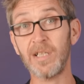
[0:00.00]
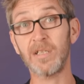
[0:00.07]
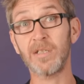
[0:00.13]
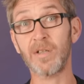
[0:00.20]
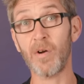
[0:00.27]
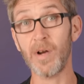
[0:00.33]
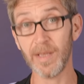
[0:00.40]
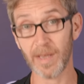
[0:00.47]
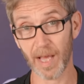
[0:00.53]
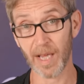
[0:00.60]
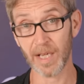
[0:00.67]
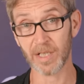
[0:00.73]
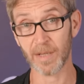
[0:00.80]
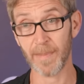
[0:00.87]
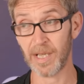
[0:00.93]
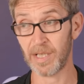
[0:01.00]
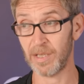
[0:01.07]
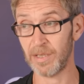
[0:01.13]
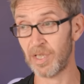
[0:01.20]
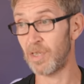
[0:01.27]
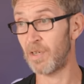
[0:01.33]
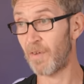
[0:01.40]
designed the heat
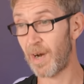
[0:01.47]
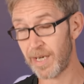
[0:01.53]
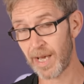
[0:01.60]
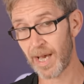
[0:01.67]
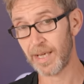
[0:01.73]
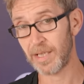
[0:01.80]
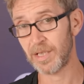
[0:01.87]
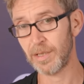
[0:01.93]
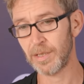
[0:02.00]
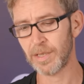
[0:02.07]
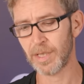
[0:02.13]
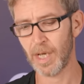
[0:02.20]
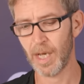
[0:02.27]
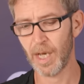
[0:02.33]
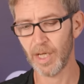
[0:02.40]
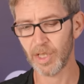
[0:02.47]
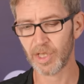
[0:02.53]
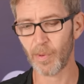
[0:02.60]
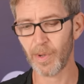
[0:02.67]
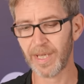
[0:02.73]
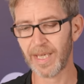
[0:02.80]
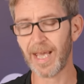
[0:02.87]
emitters and the radiators.
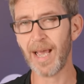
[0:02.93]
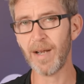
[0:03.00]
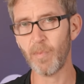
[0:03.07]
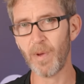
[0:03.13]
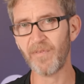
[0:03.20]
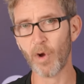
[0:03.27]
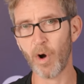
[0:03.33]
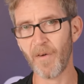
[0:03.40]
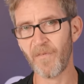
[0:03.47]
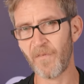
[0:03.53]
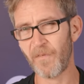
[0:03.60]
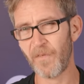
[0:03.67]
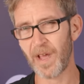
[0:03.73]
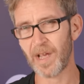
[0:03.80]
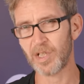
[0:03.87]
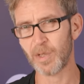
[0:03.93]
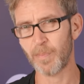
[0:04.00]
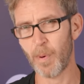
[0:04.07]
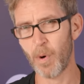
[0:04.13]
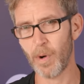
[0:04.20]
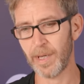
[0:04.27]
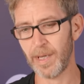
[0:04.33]
So again, we've got a
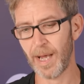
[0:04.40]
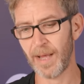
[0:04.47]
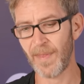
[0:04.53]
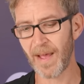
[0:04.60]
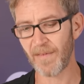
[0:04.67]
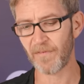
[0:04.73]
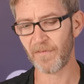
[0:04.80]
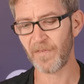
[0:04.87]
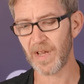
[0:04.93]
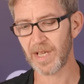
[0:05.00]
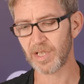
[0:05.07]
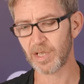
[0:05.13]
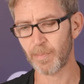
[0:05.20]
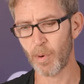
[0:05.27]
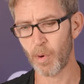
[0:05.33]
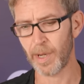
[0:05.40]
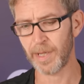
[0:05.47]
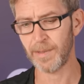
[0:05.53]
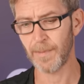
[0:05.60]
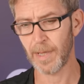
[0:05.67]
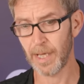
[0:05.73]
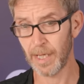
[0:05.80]
fixed point and that fixed
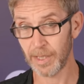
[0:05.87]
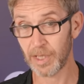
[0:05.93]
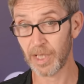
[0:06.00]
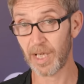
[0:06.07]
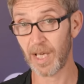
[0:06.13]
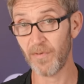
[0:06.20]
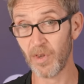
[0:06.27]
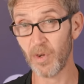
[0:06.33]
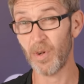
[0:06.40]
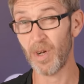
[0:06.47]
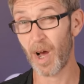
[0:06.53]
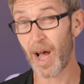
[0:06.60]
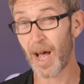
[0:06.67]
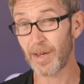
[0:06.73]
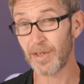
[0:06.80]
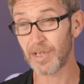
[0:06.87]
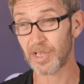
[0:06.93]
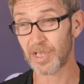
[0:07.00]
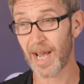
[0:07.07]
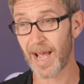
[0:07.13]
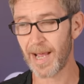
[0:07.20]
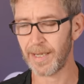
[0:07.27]
point to give you an
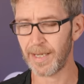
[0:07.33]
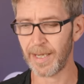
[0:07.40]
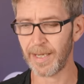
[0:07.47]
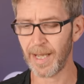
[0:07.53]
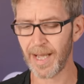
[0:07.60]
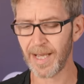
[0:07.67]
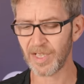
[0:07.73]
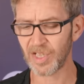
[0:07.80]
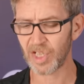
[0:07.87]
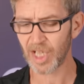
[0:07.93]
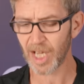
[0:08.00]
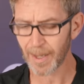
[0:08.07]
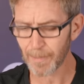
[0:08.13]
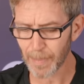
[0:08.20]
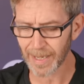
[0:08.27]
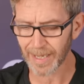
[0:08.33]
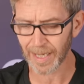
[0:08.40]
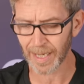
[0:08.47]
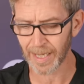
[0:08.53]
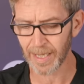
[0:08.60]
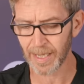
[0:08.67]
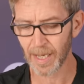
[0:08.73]
understanding is
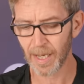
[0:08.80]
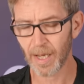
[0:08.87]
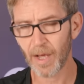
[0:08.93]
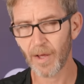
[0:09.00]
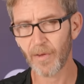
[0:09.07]
typically